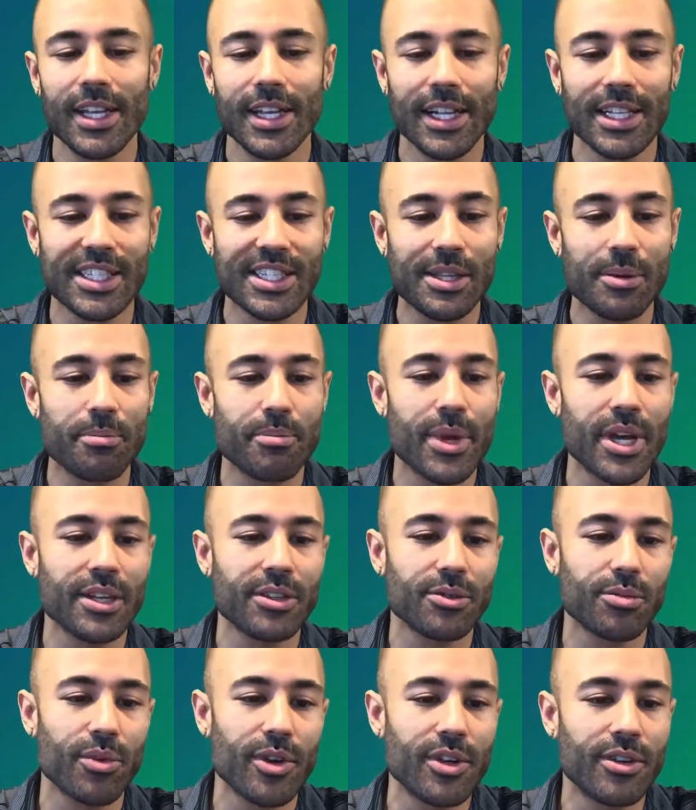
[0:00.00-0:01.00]
That's the
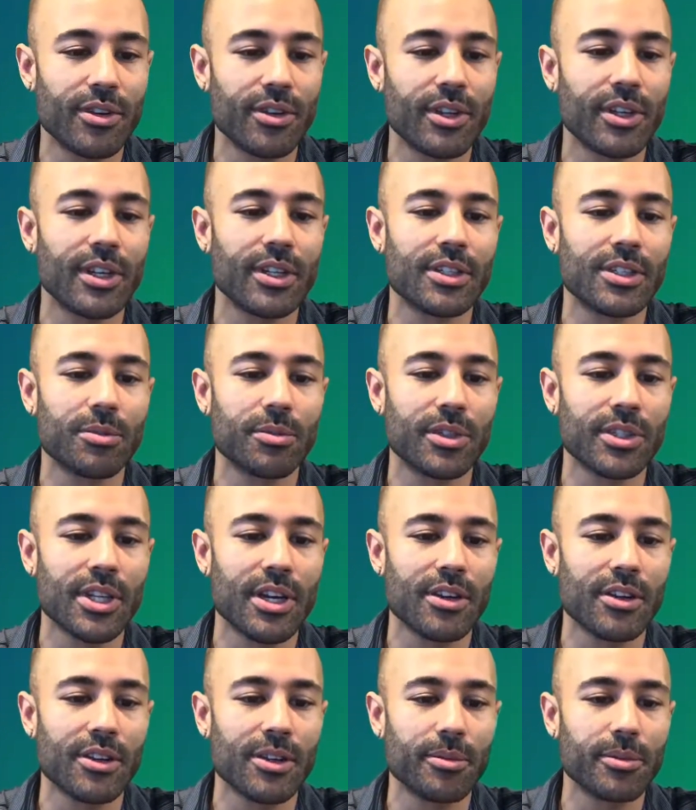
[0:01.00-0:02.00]
best way you can get some of these
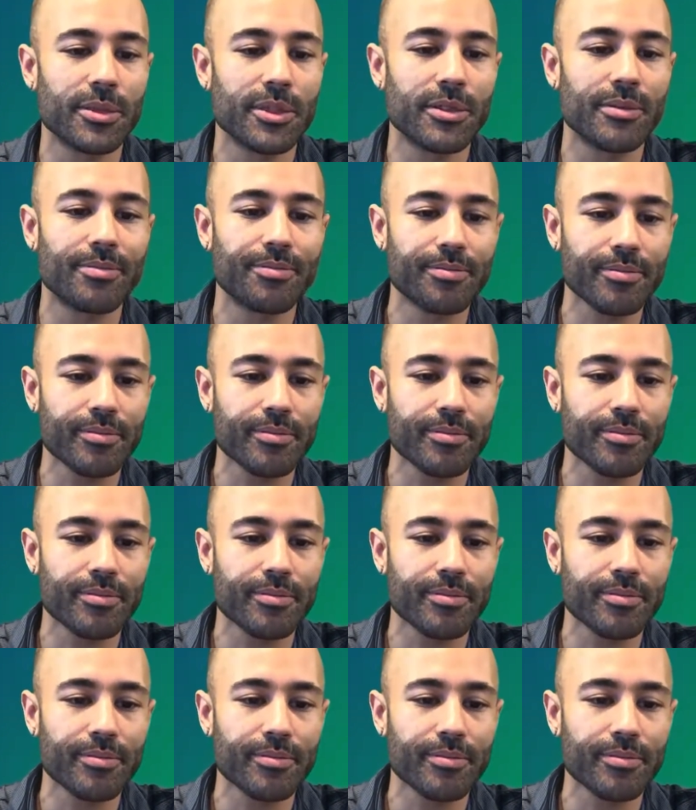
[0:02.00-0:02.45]
outcomes.